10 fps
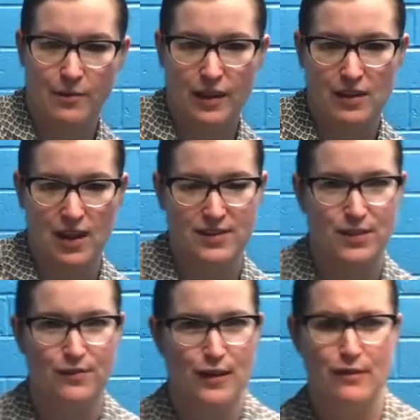We lost
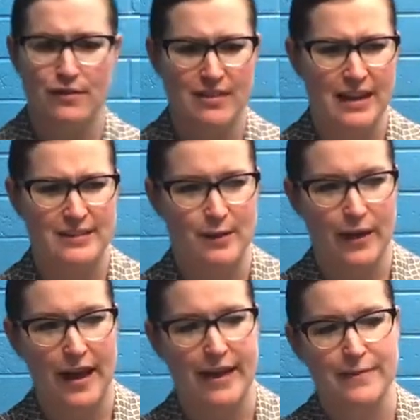a few. That's
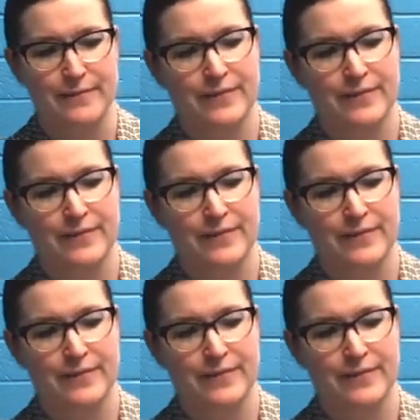okay.